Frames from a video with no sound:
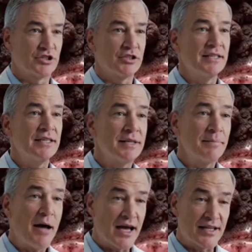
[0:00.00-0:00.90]
liver a
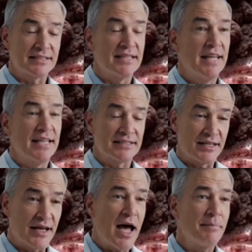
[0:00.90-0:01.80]
chance to clean
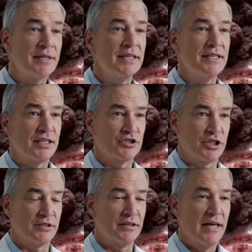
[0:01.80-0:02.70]
itself.
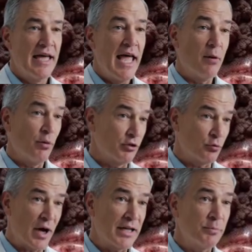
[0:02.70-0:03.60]
When that happens, the
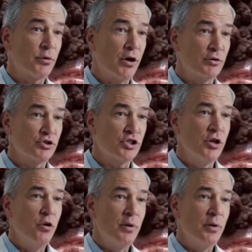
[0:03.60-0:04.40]
blood becomes lighter,